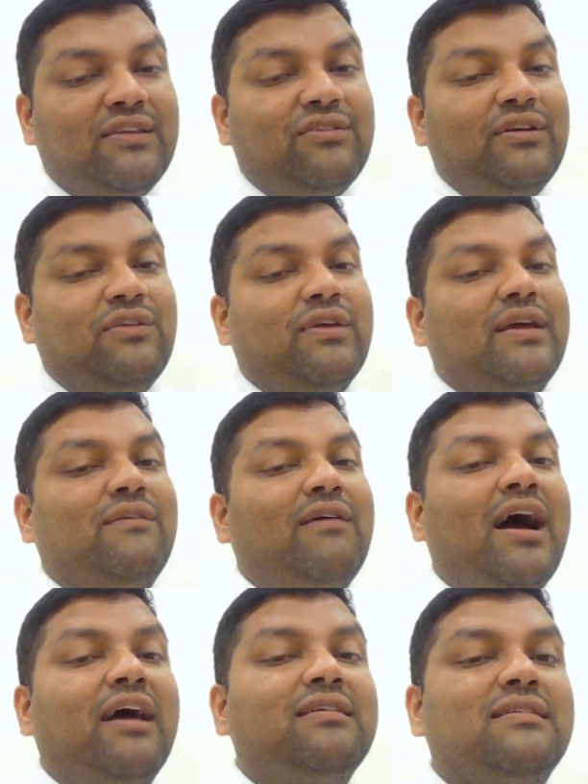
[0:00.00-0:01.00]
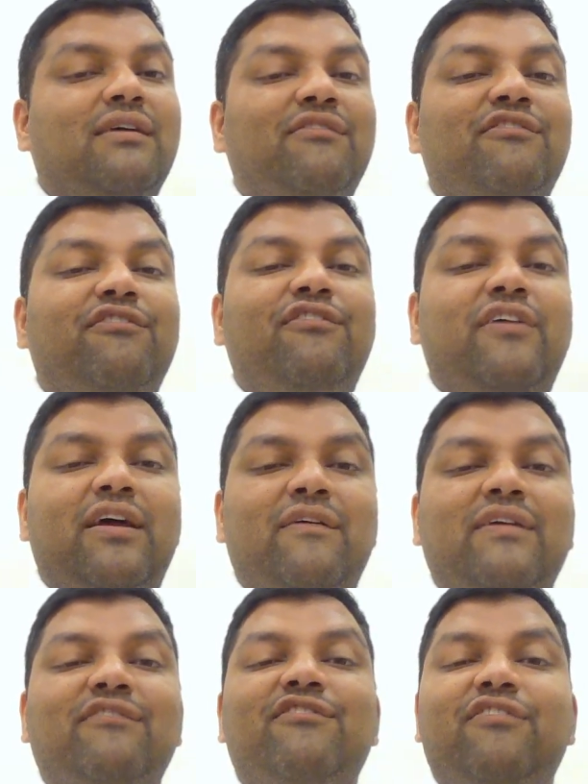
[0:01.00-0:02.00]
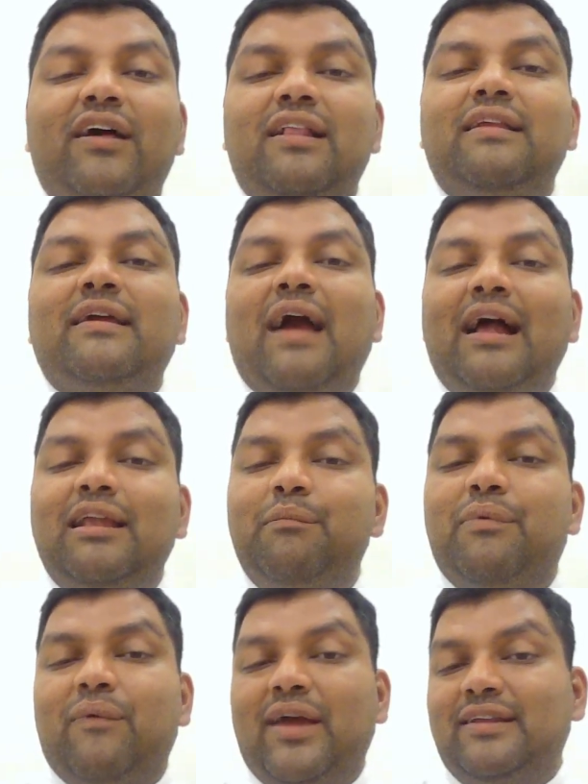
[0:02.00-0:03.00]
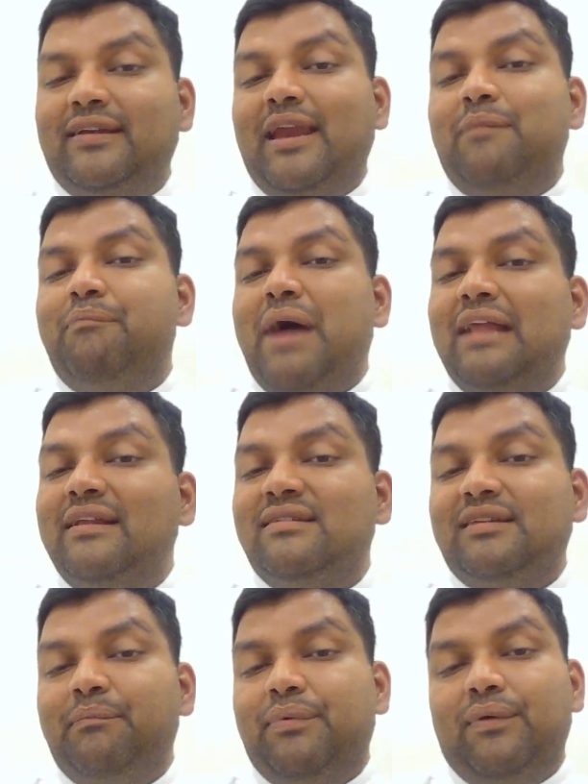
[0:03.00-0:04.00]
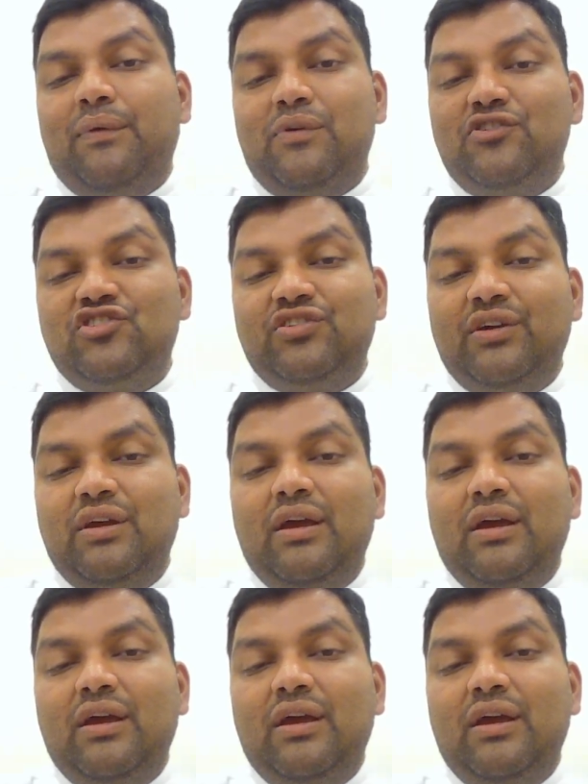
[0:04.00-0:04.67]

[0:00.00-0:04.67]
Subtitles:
So it requires a very well calibrated and balanced approach.